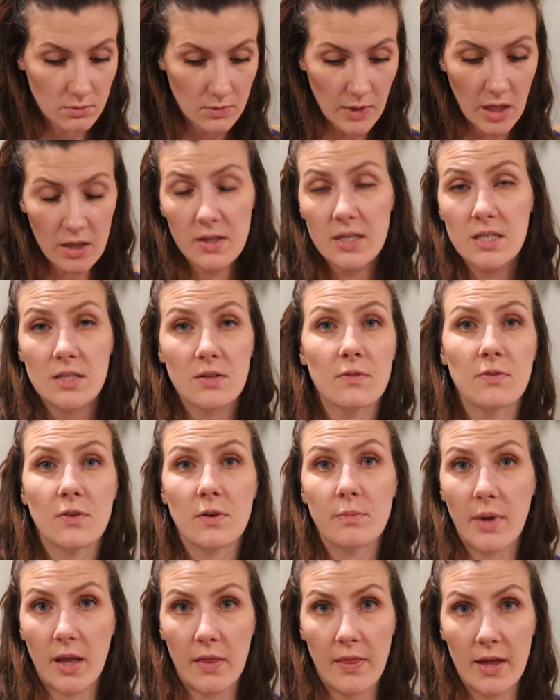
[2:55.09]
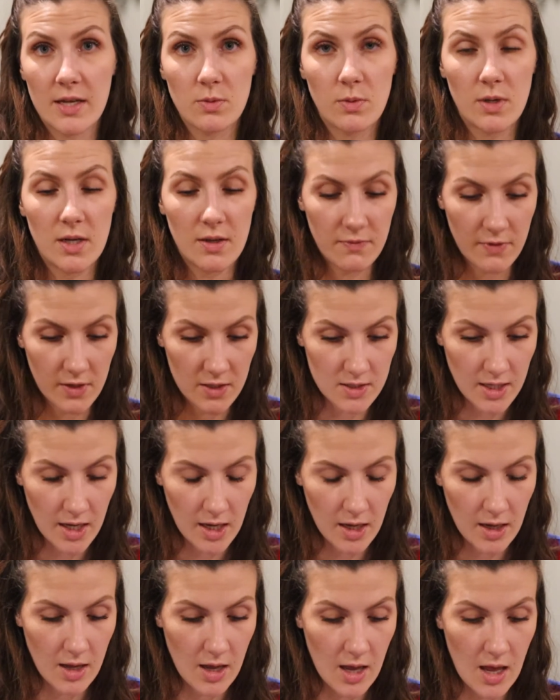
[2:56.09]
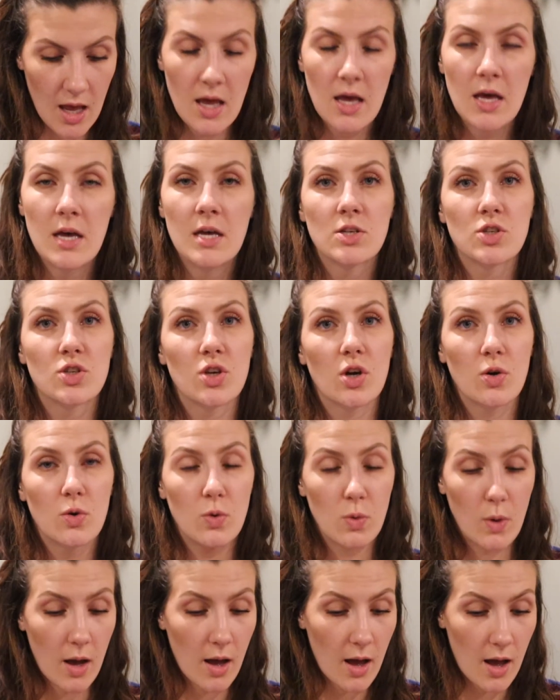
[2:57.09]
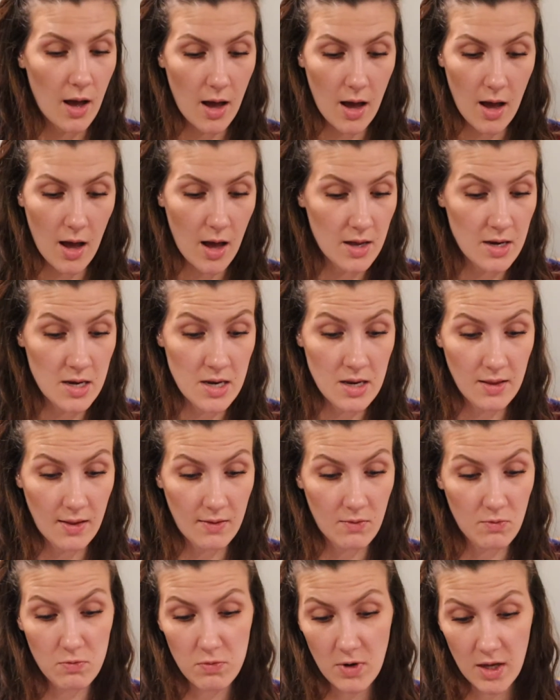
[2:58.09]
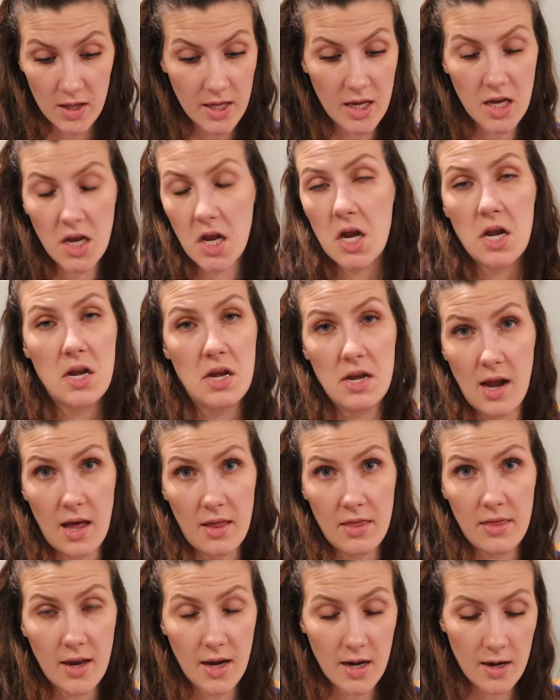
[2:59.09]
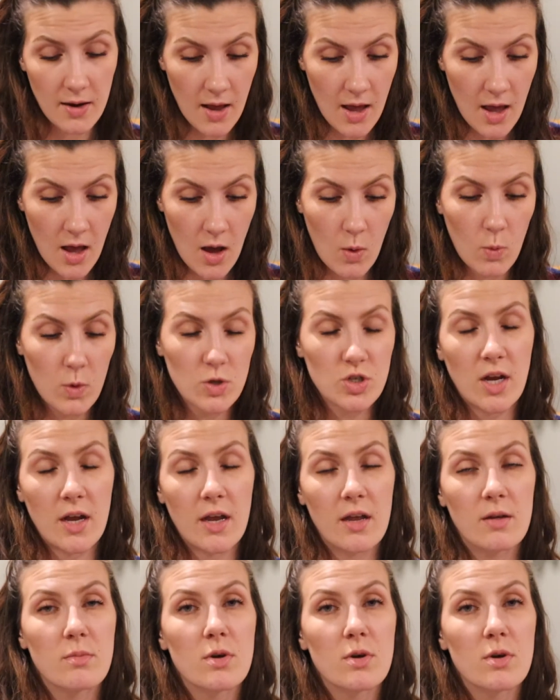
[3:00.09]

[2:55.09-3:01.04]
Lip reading: At least for me, that's what it feels like. So really nothing, which I am